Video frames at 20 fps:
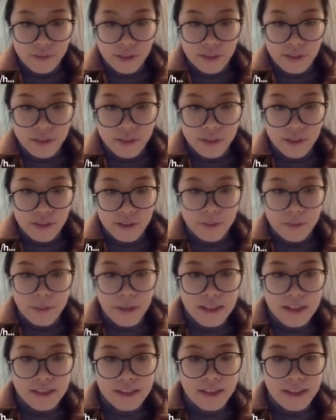So
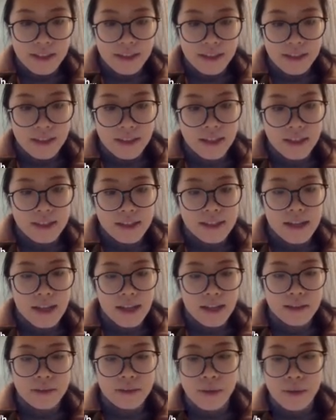basically
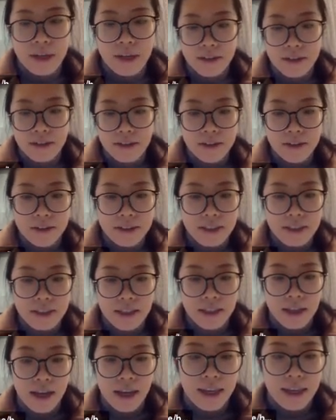that's what it looks
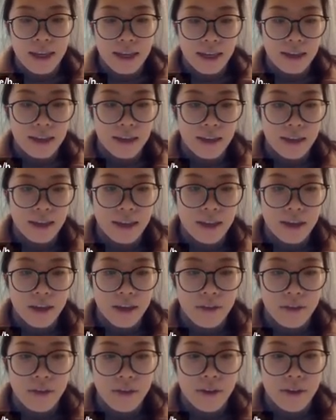like.
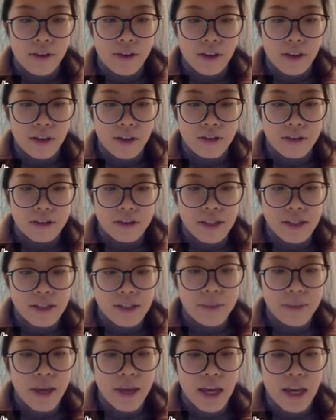You go to this
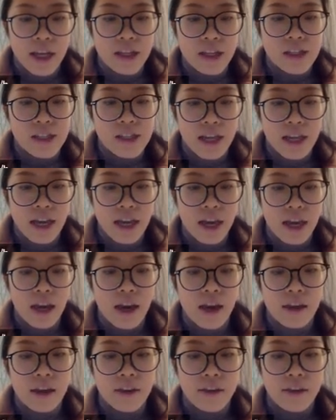page
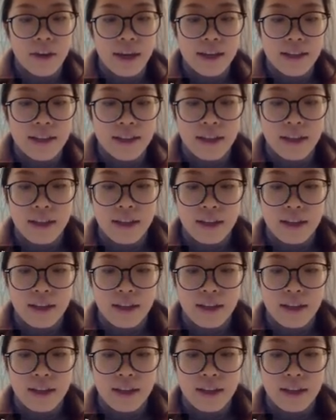and you can click